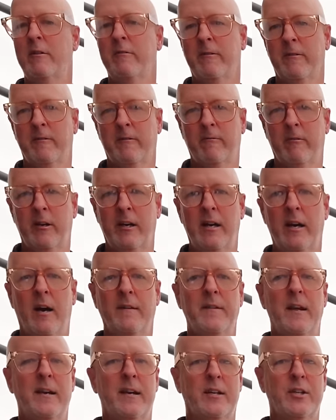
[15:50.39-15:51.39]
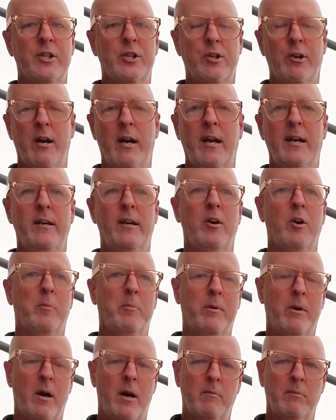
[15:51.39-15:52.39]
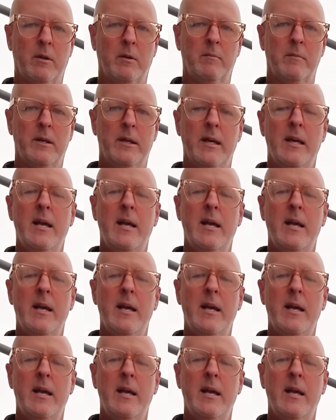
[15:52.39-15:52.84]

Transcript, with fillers: you for free on the next train, no problem.